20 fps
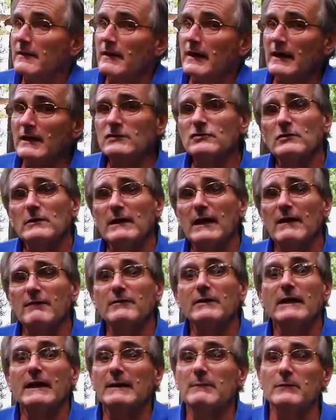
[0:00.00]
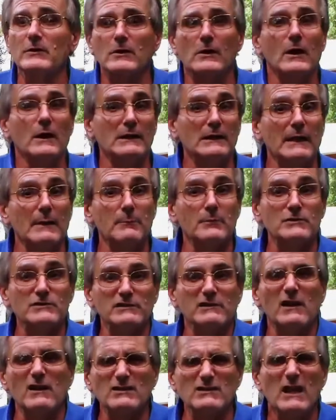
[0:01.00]
They actually have a name, they're called leopard
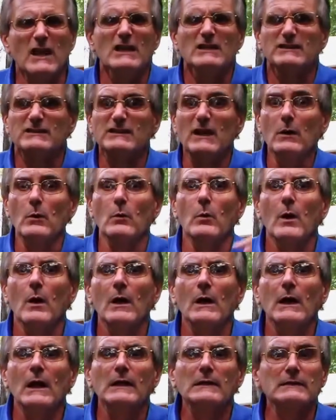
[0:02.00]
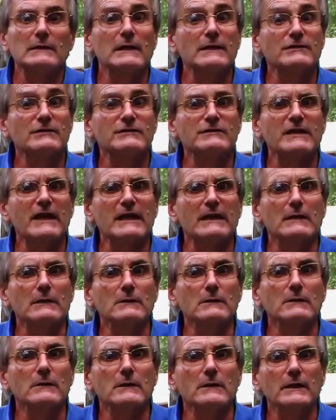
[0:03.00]
slugs. So let's take a
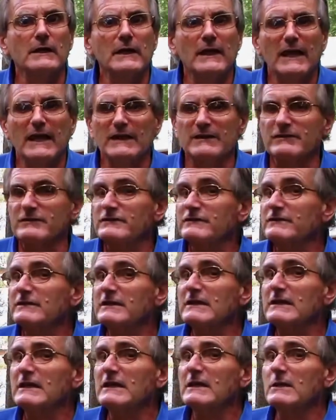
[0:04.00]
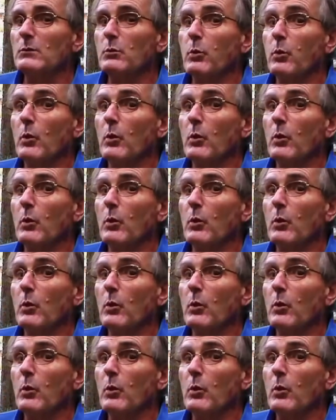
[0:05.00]
look and see